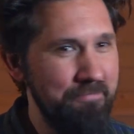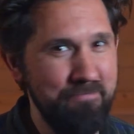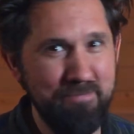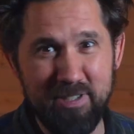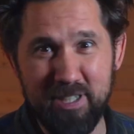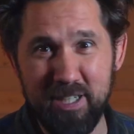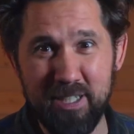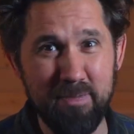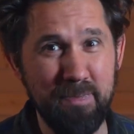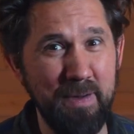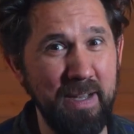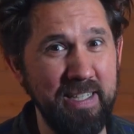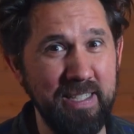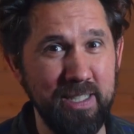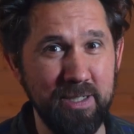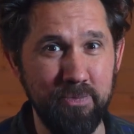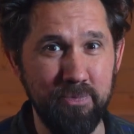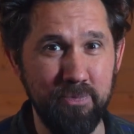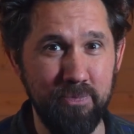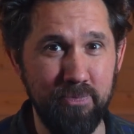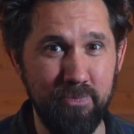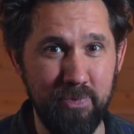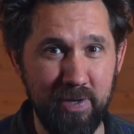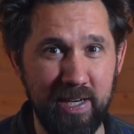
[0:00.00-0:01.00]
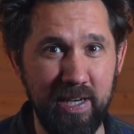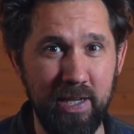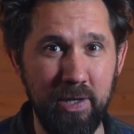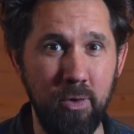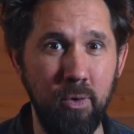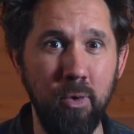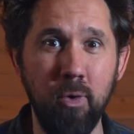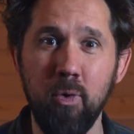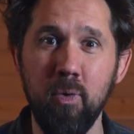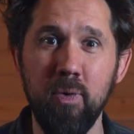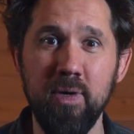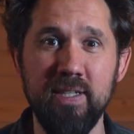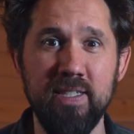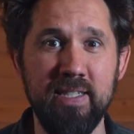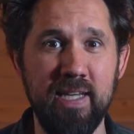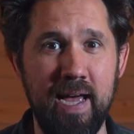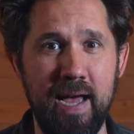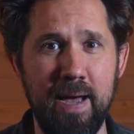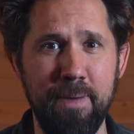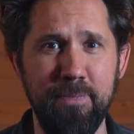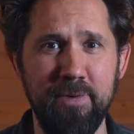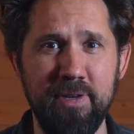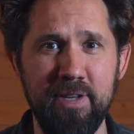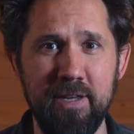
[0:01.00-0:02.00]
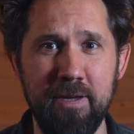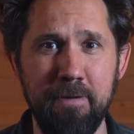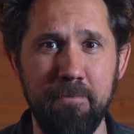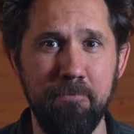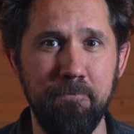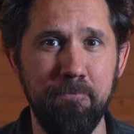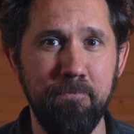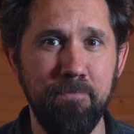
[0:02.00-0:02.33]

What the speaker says: just makes it really awkward to empty.